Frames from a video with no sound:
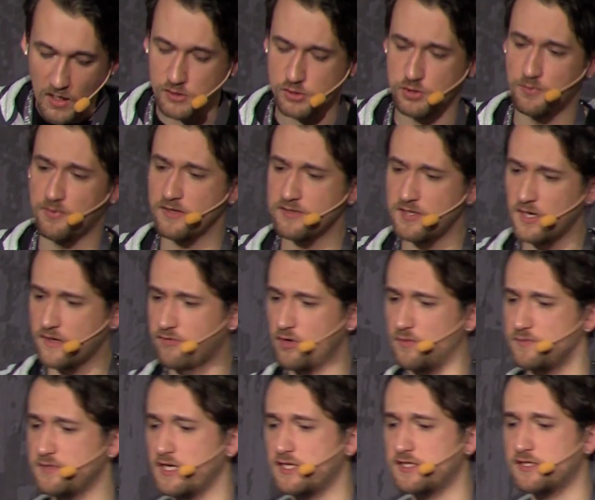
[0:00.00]
protect from
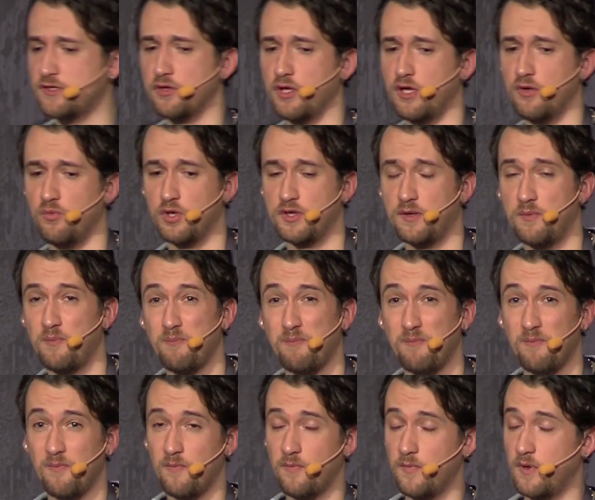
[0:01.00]
the external
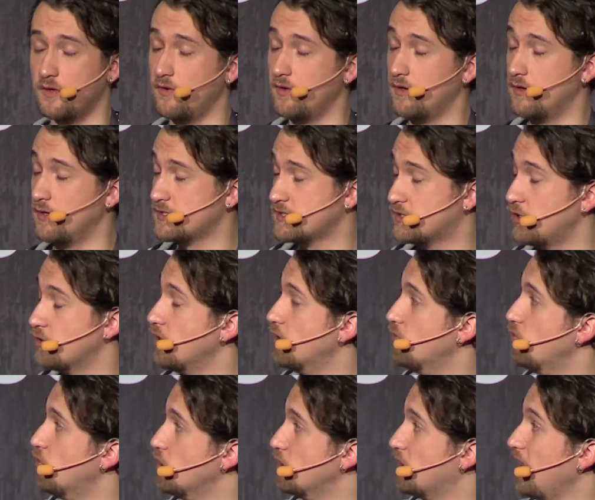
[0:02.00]

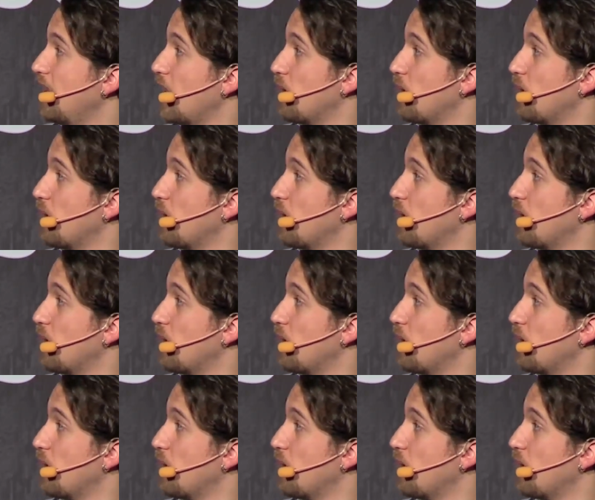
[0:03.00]
world.